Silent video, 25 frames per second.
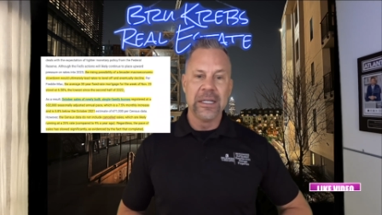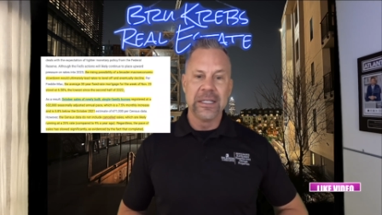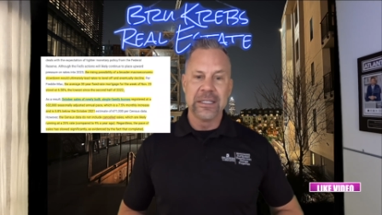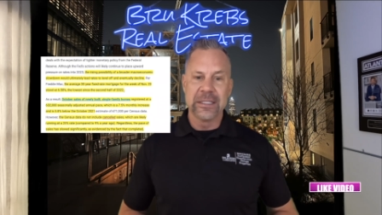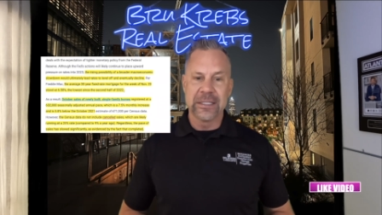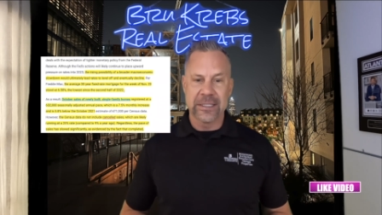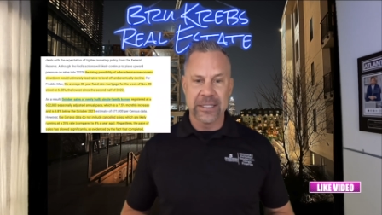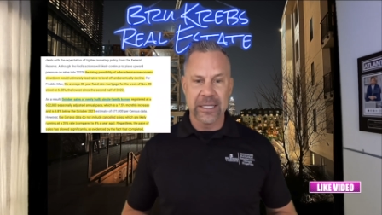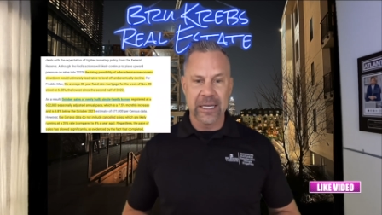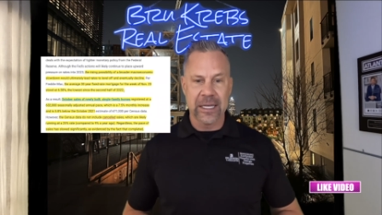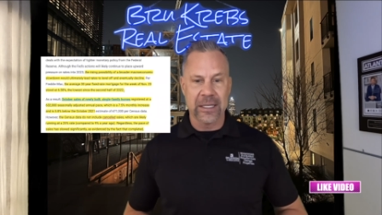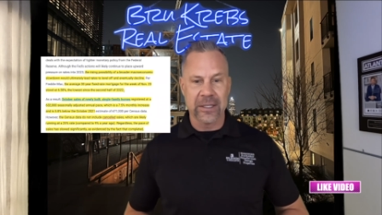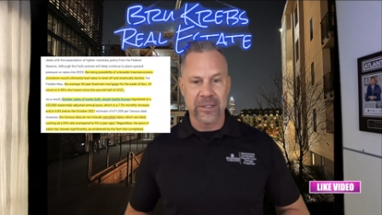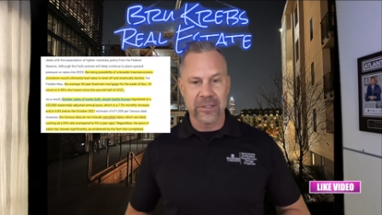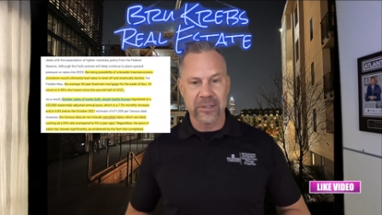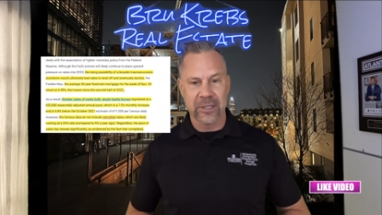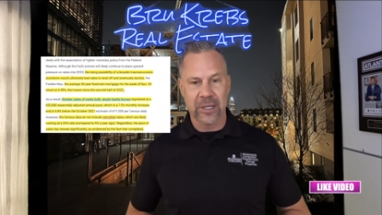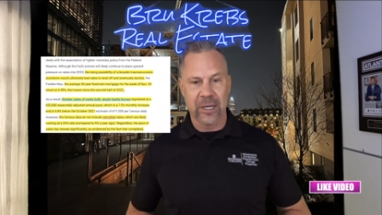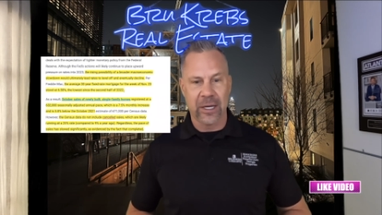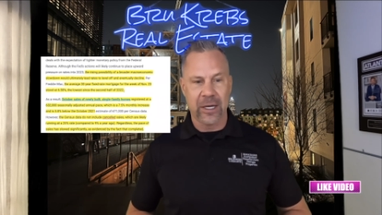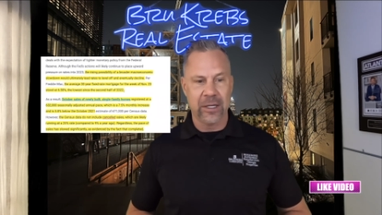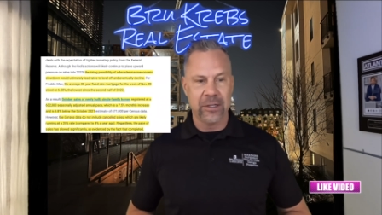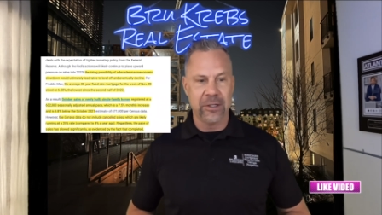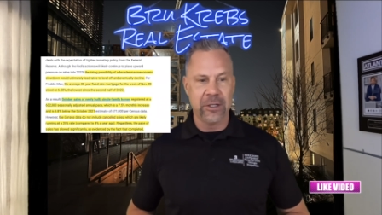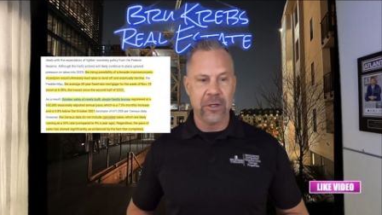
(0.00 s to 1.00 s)
since
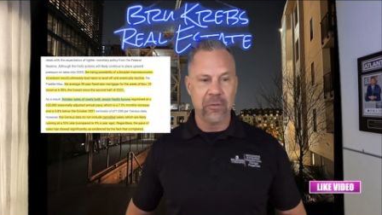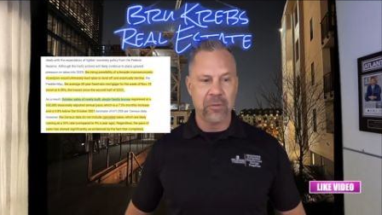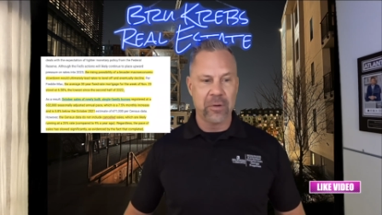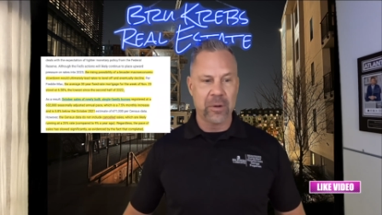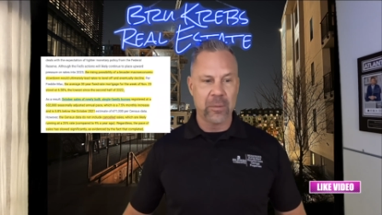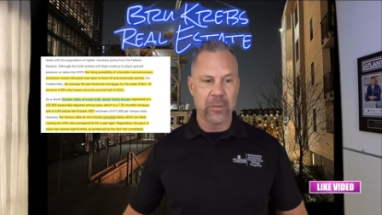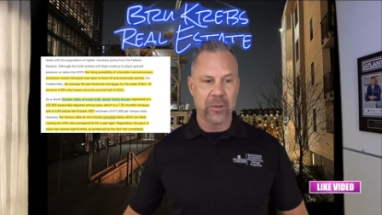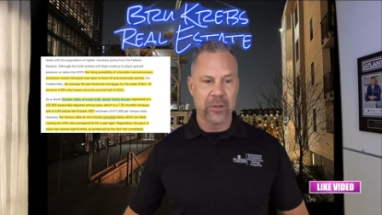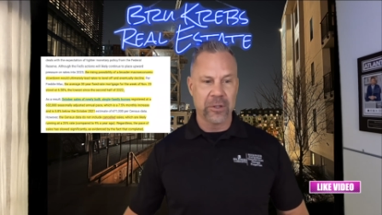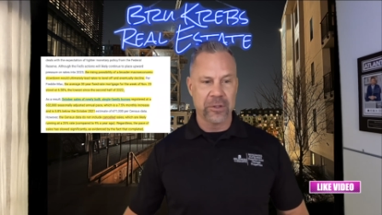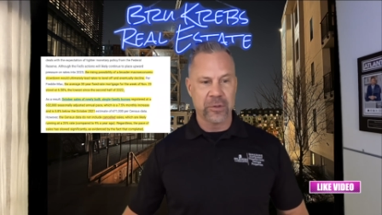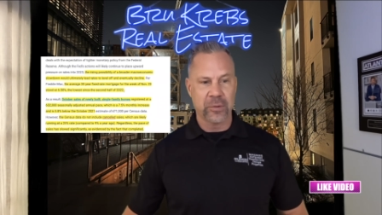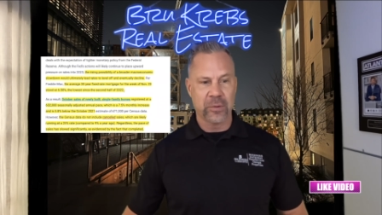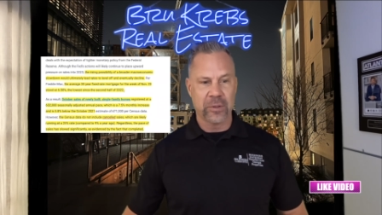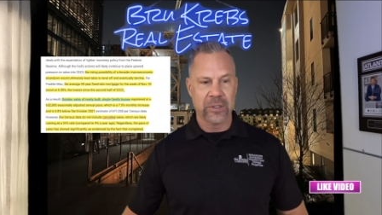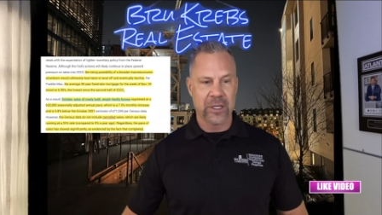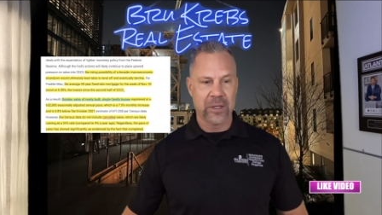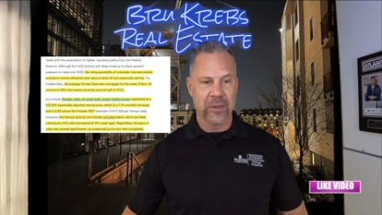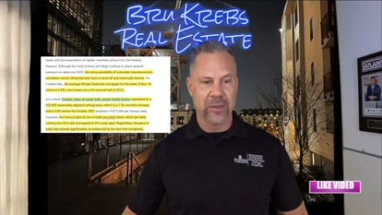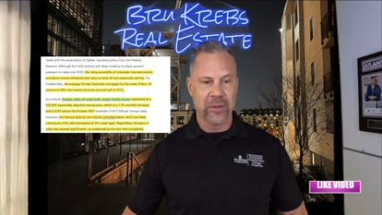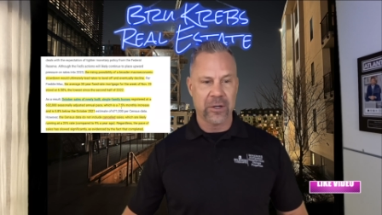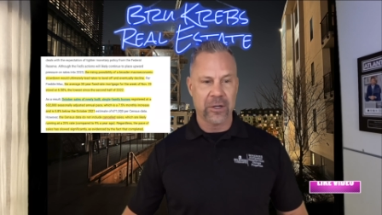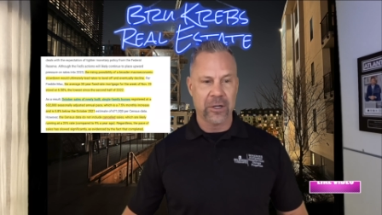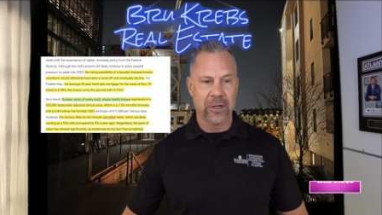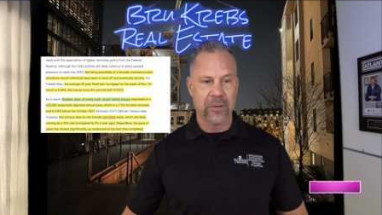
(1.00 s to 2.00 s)
uh, November the
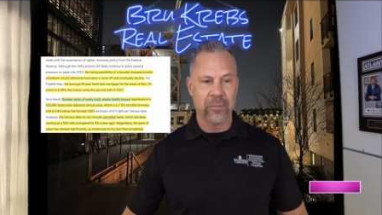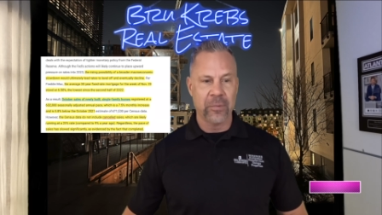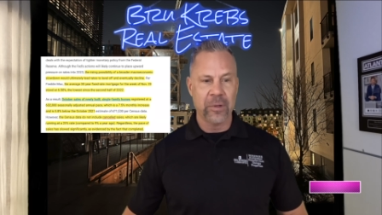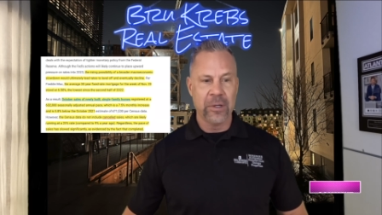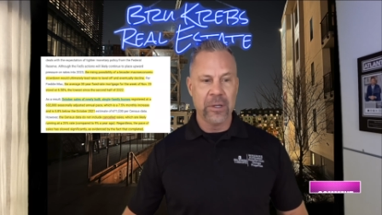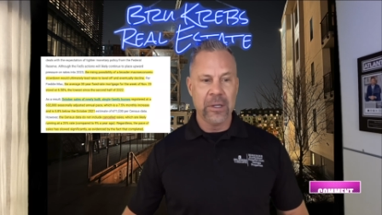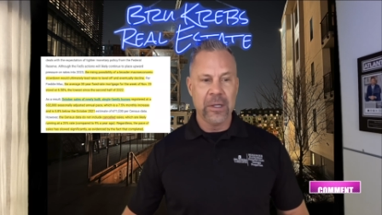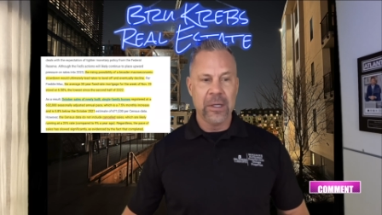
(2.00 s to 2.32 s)
23rd.